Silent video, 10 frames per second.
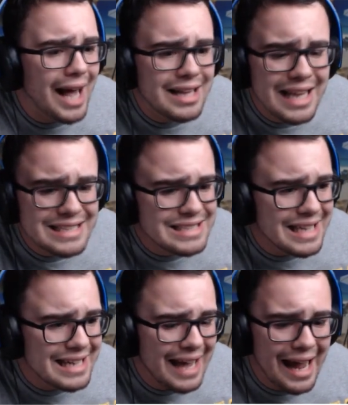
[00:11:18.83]
I glitch
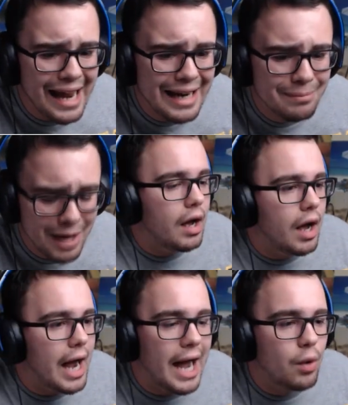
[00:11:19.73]
the game?
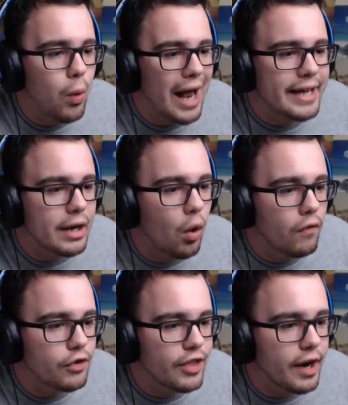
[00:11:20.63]
How do I get
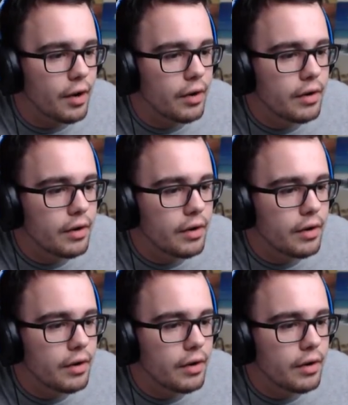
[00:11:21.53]
over there?